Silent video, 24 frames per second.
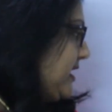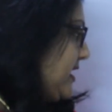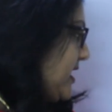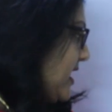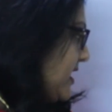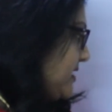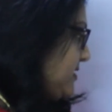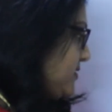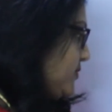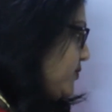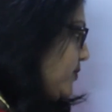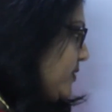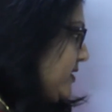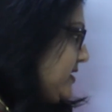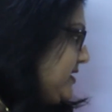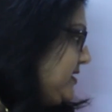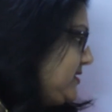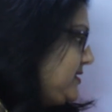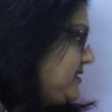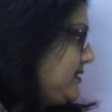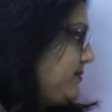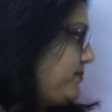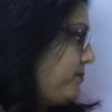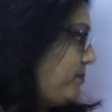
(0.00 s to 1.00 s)
last one
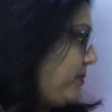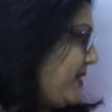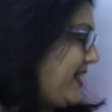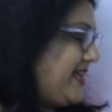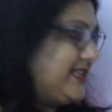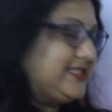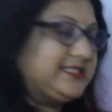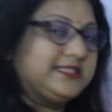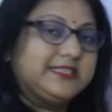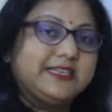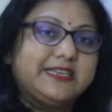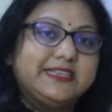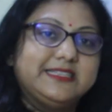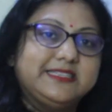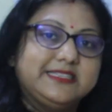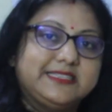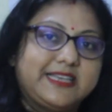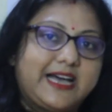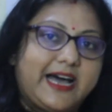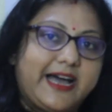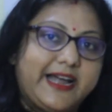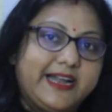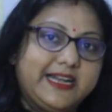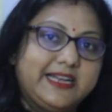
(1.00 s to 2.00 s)
is placed
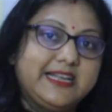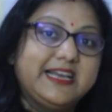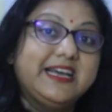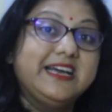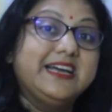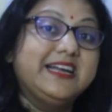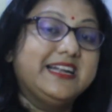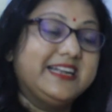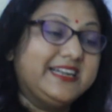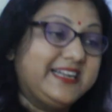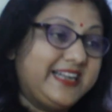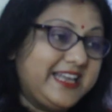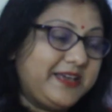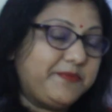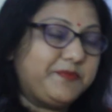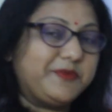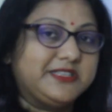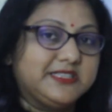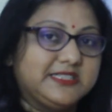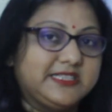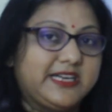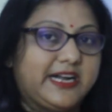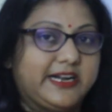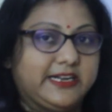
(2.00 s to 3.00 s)
inside, deep
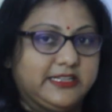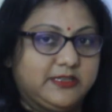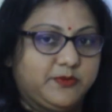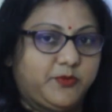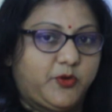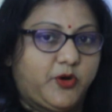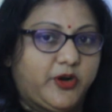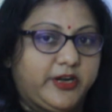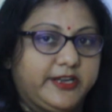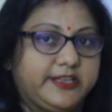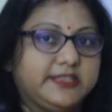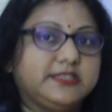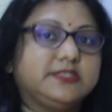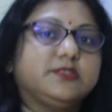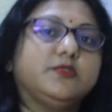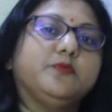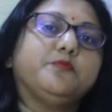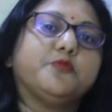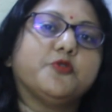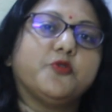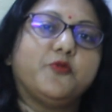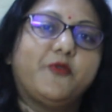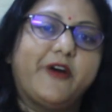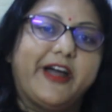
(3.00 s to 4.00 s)
inside the body. So
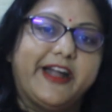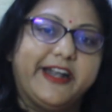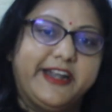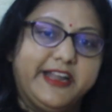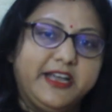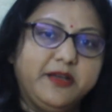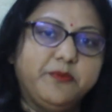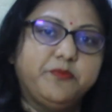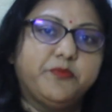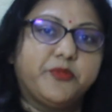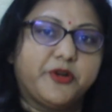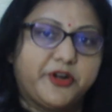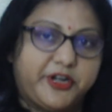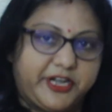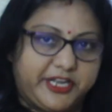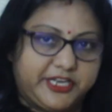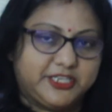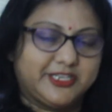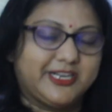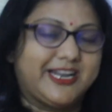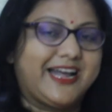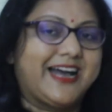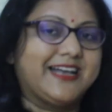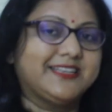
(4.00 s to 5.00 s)
providing
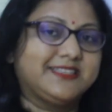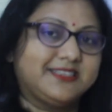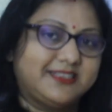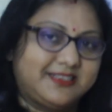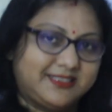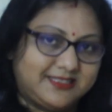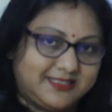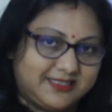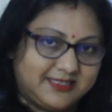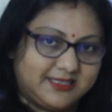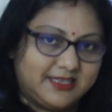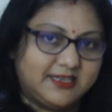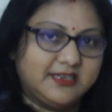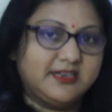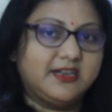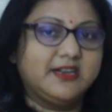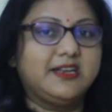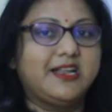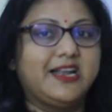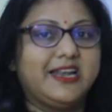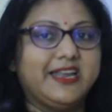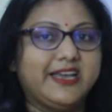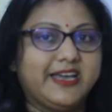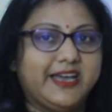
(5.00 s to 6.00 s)
protection, as it is thin and
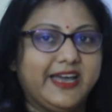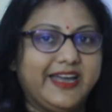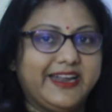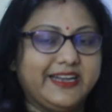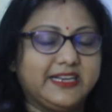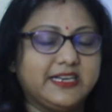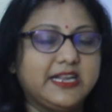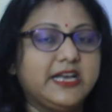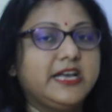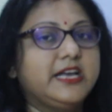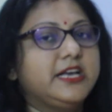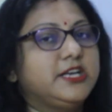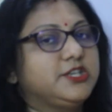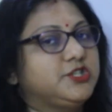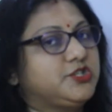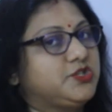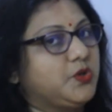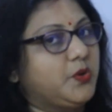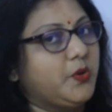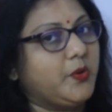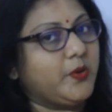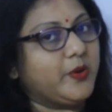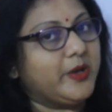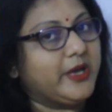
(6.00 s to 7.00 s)
delicate,
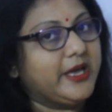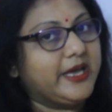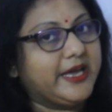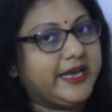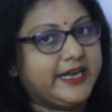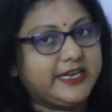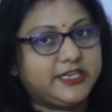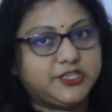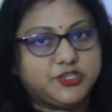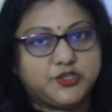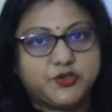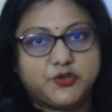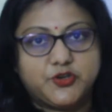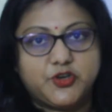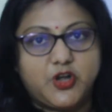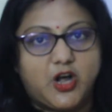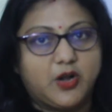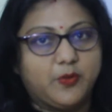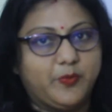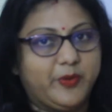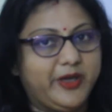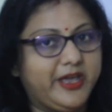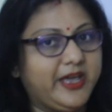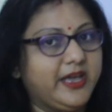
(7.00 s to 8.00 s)
so it should
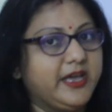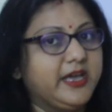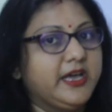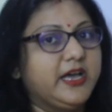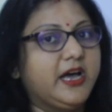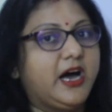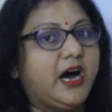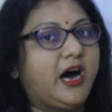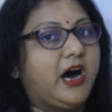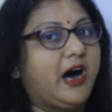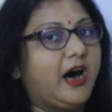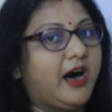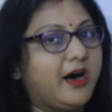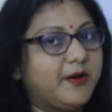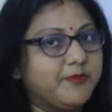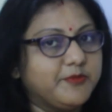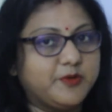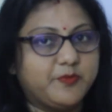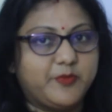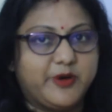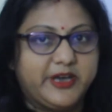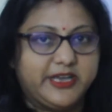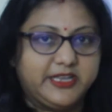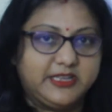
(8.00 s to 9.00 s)
not be
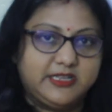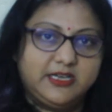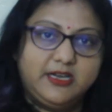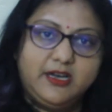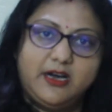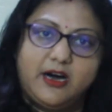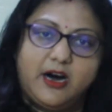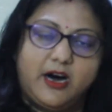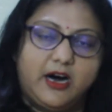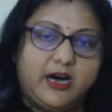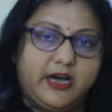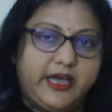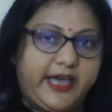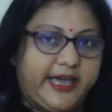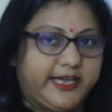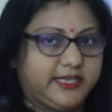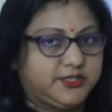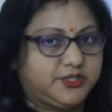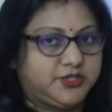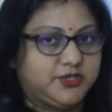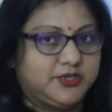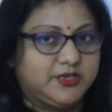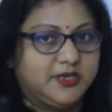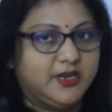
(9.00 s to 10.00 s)
harmed by the
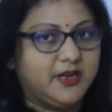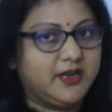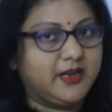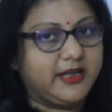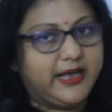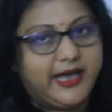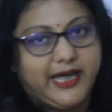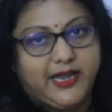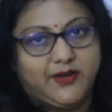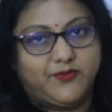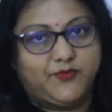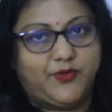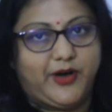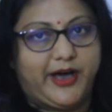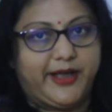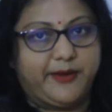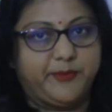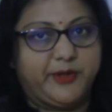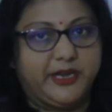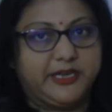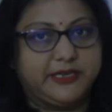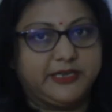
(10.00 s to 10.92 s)
external environment.